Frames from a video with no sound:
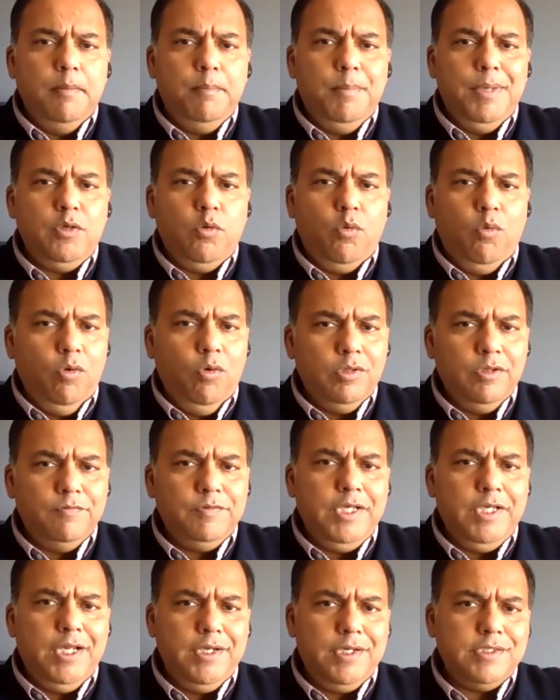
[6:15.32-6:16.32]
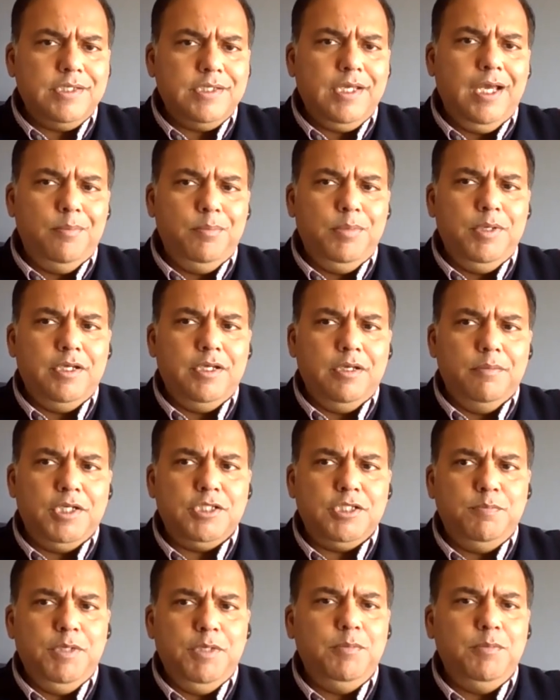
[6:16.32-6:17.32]
but all of that is happening
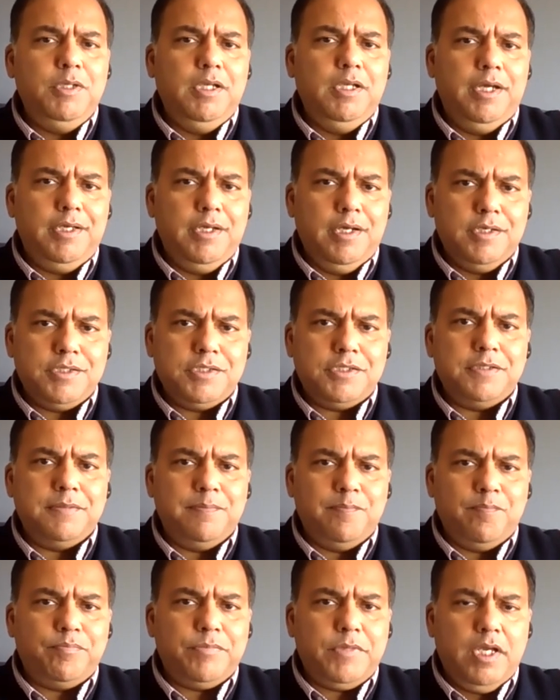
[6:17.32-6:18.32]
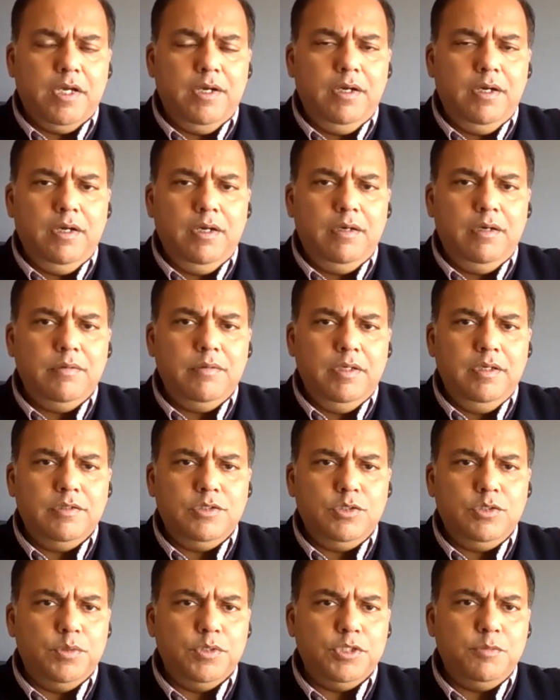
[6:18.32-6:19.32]
amongst people like us, uh,
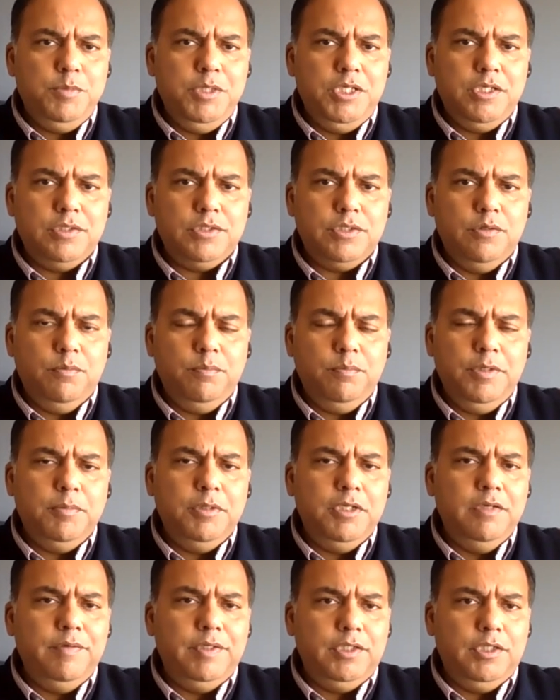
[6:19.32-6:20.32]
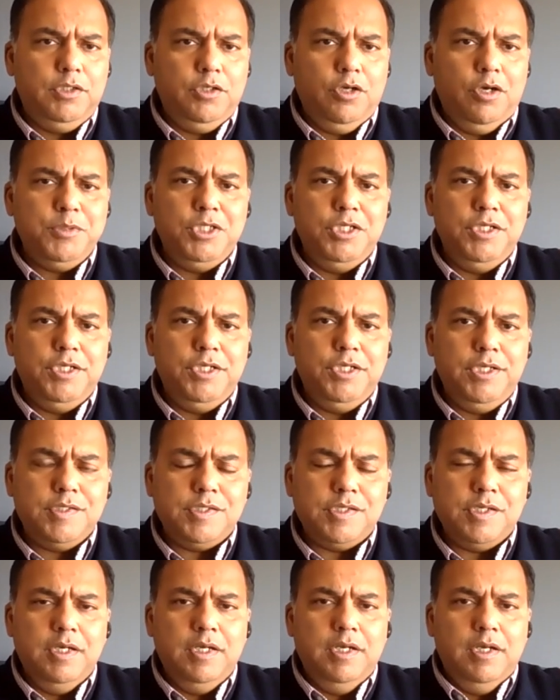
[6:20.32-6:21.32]
so to speak. So people living in the top
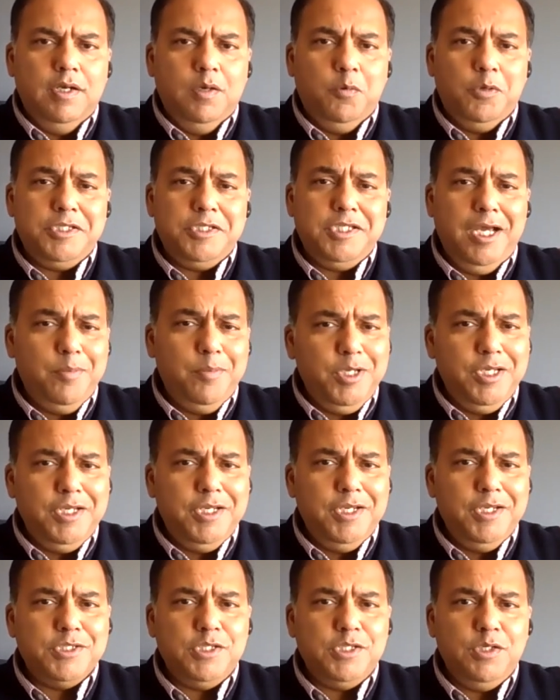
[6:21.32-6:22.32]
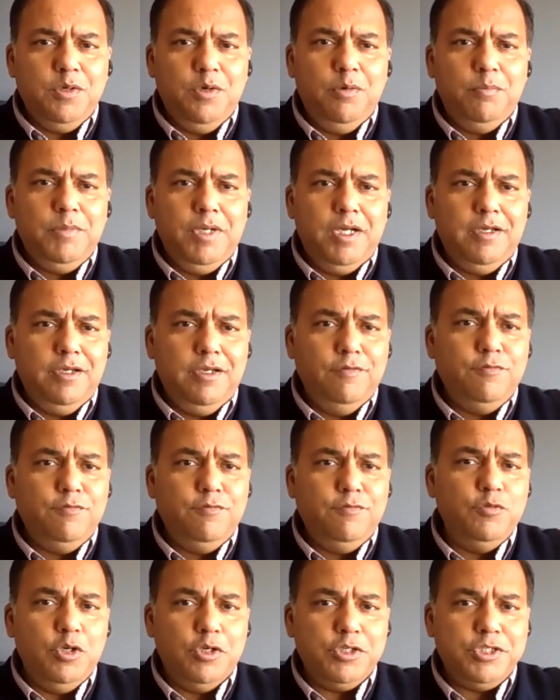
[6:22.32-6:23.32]
cities. What's happening is, you know, if
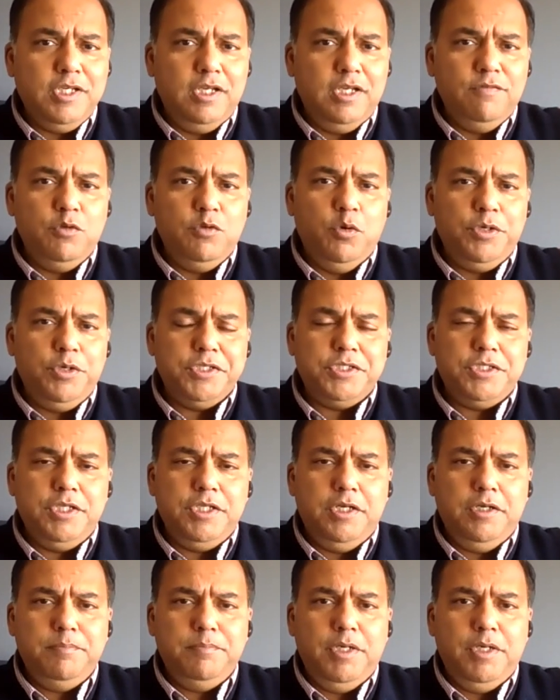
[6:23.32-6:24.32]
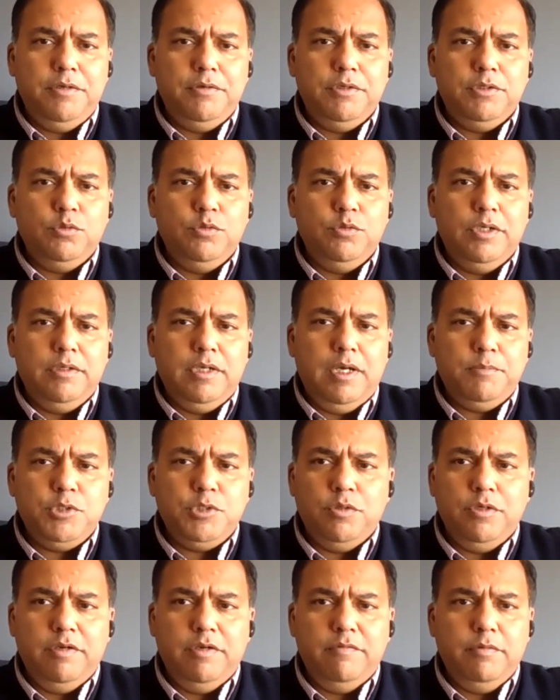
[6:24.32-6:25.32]
you yourself noticed, uh, Ritu, and I'm
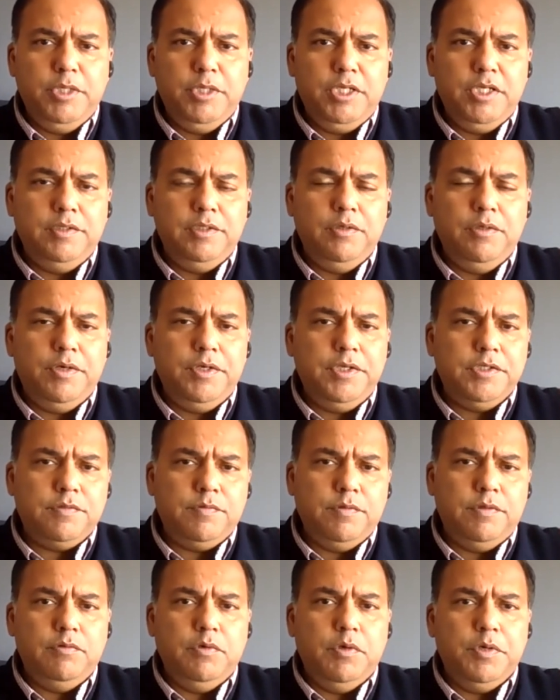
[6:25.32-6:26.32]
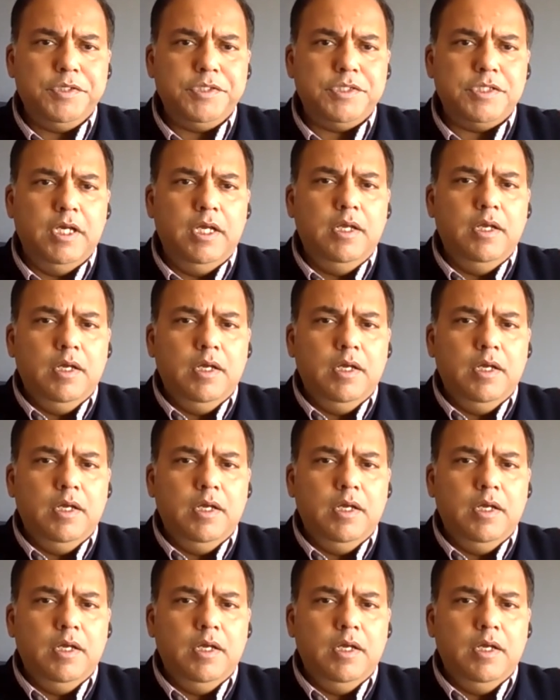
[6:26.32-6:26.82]
sure everybody in the audience would have noticed,